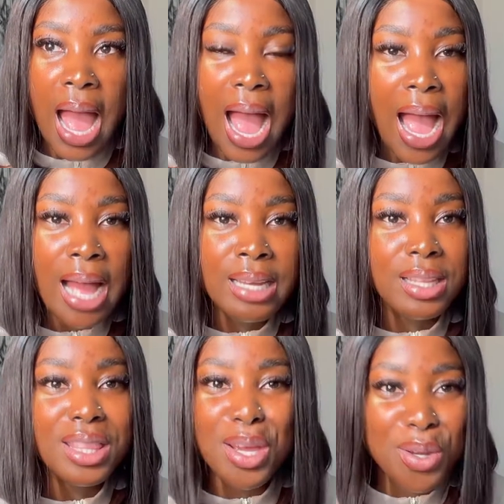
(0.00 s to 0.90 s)
And
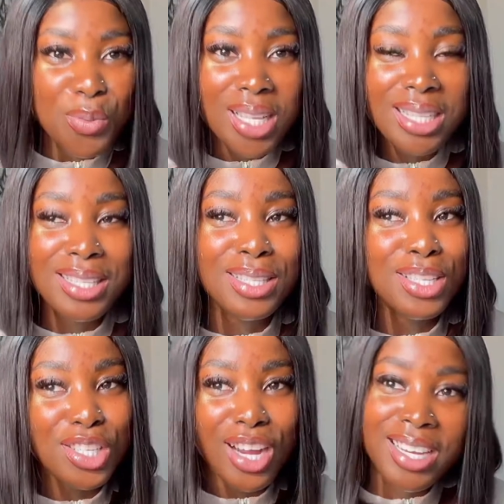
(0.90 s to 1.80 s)
the thing with
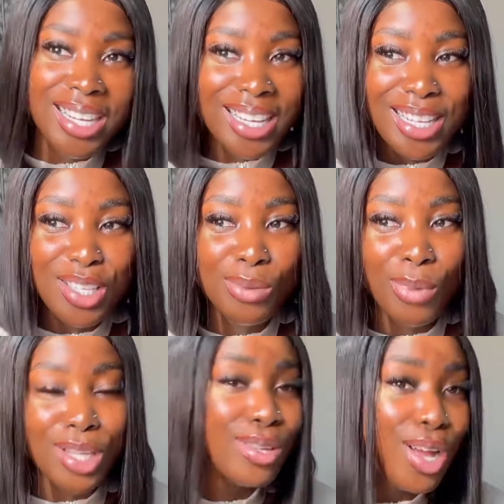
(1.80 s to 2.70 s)
the journey is you
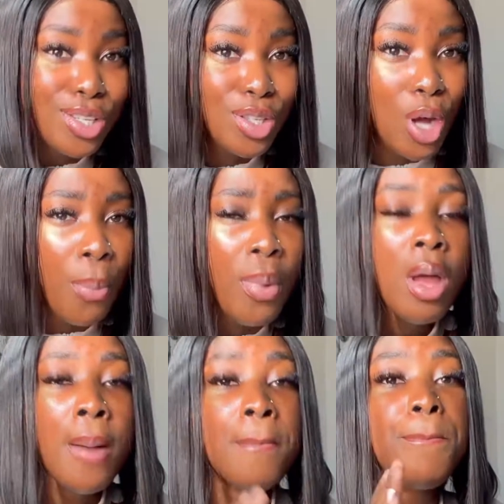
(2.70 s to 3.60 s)
must not stop,
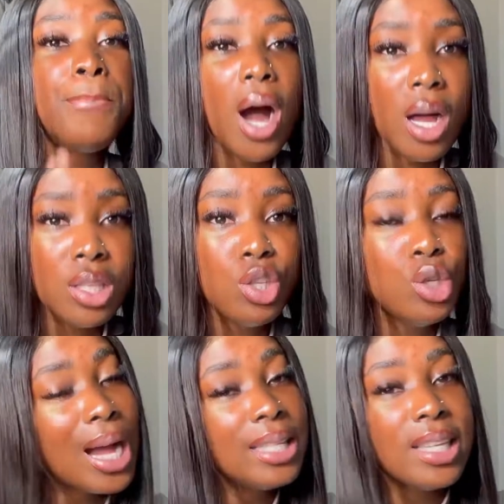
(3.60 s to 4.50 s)
but
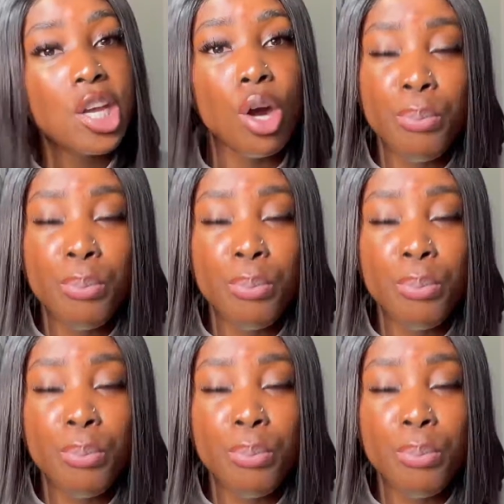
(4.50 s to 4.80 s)
you can take your